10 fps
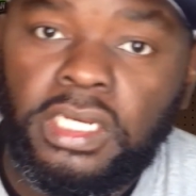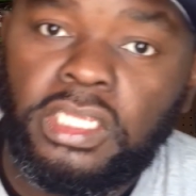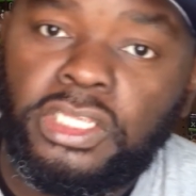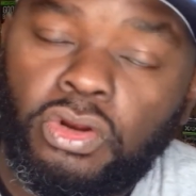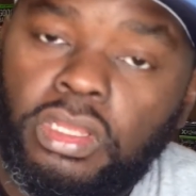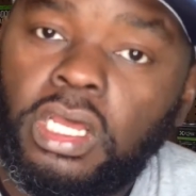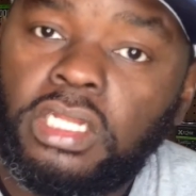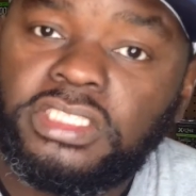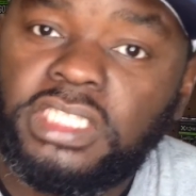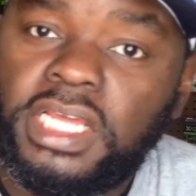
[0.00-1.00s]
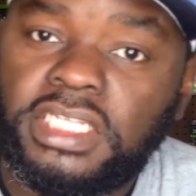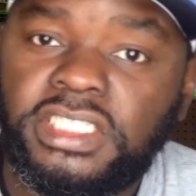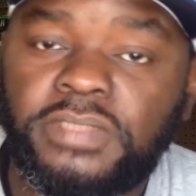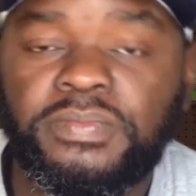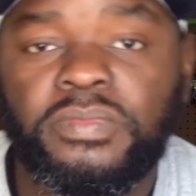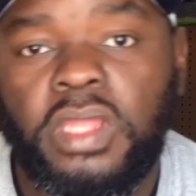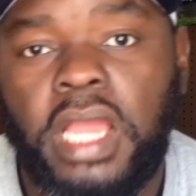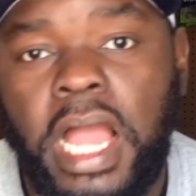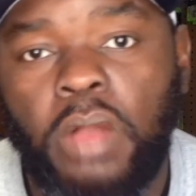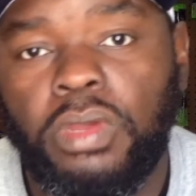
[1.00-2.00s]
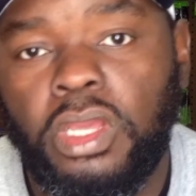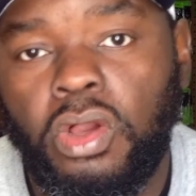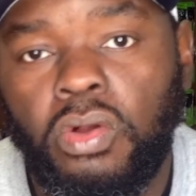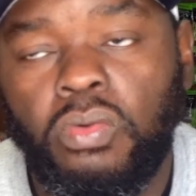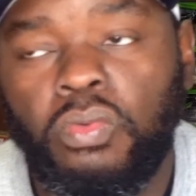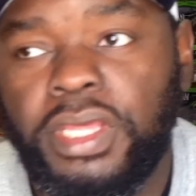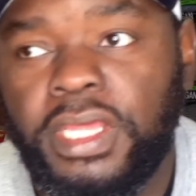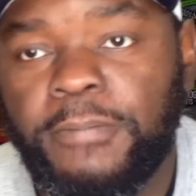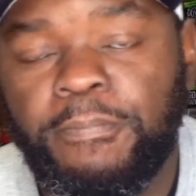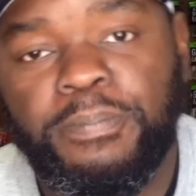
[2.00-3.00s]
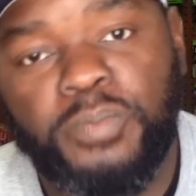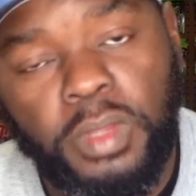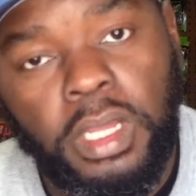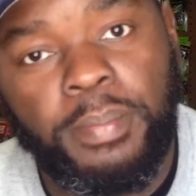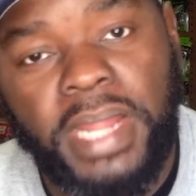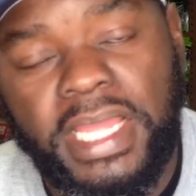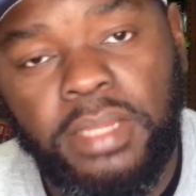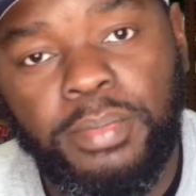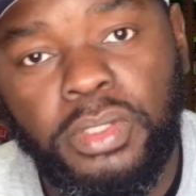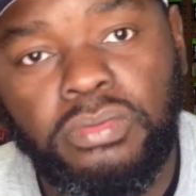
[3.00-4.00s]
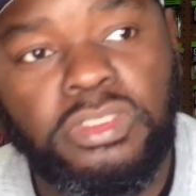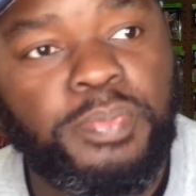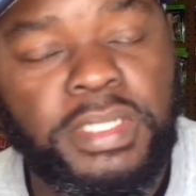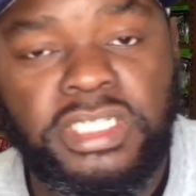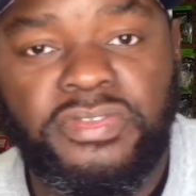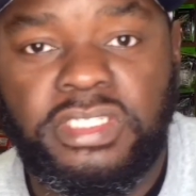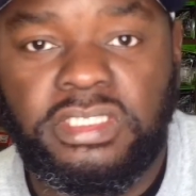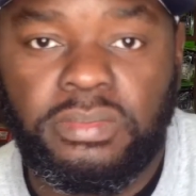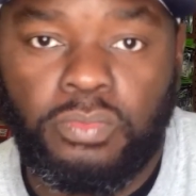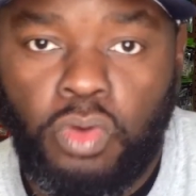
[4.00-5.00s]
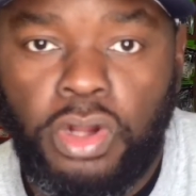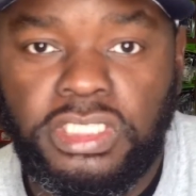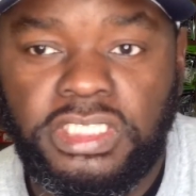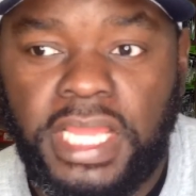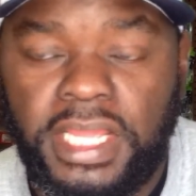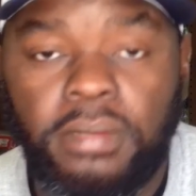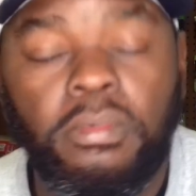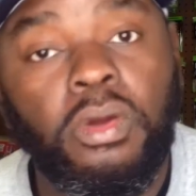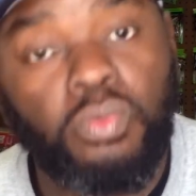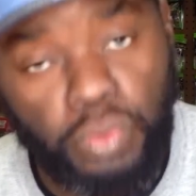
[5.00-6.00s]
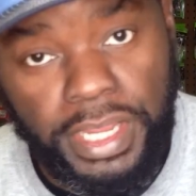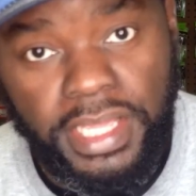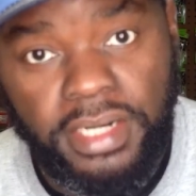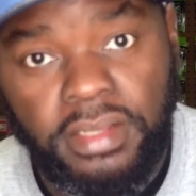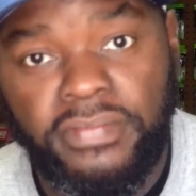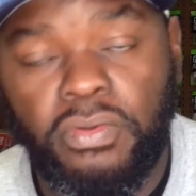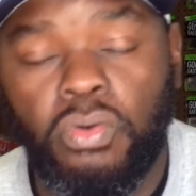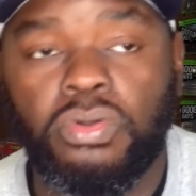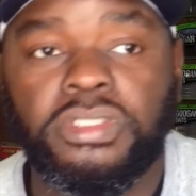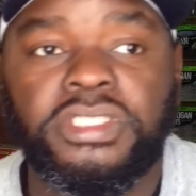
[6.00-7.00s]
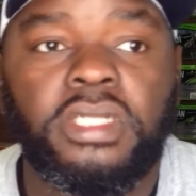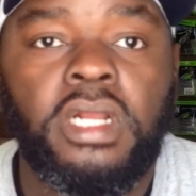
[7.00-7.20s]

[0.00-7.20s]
Your color selection, I would go with a black and blue, especially if it's water stained, red of course.